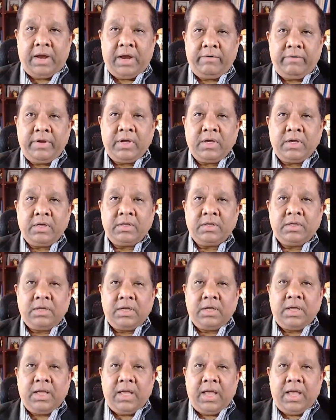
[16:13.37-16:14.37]
area.
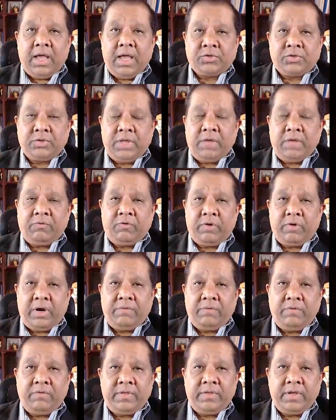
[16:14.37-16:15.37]
So therefore,
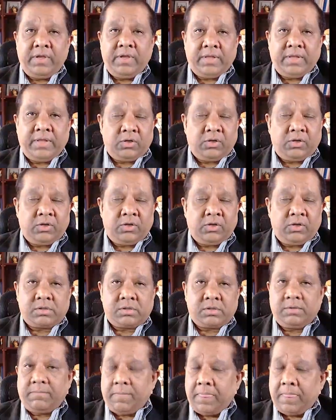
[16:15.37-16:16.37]
everything that
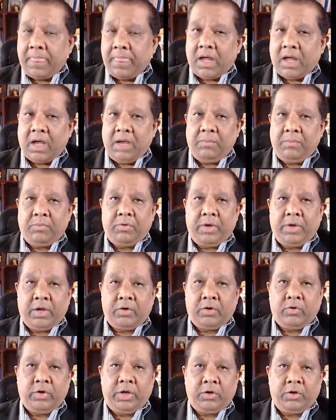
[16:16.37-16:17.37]
looks
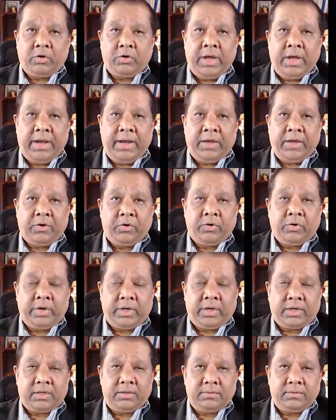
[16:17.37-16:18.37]
hypoechoic or
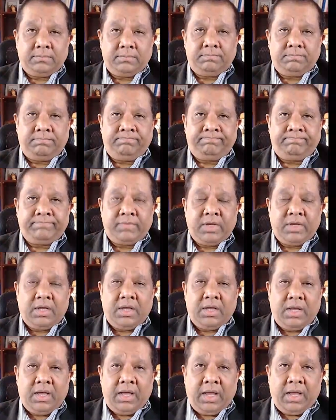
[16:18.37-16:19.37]
anechoic
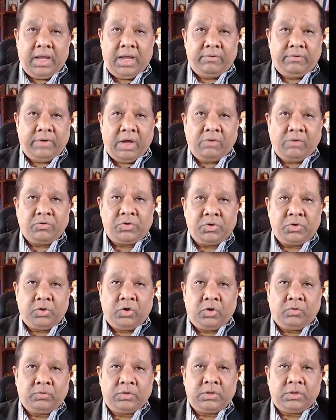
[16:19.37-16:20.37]
and round to
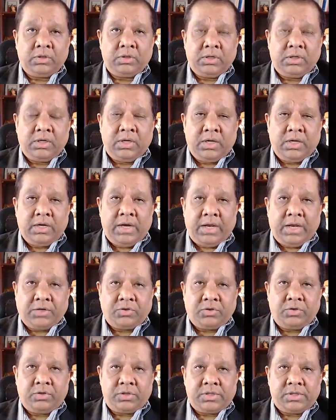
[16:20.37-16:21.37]
oval
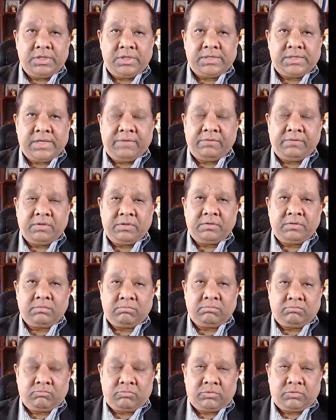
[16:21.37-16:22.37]
next to the C7
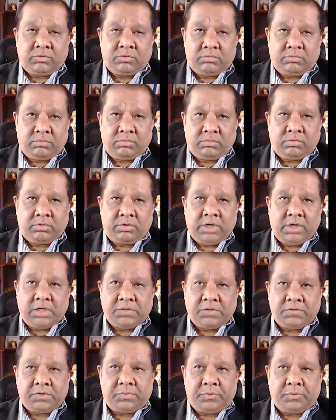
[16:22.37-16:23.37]

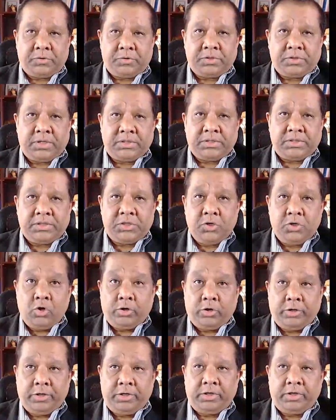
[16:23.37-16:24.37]
transverse process is
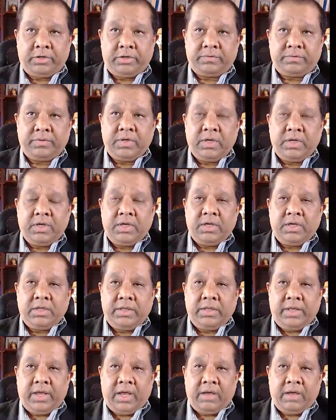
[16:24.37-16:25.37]
not a nerve.
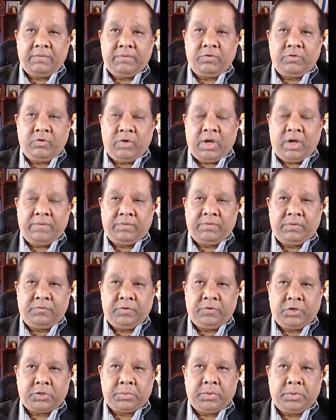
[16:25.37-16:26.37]
You have the
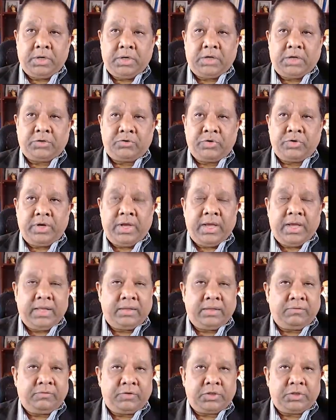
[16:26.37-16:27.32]
vertebral artery and the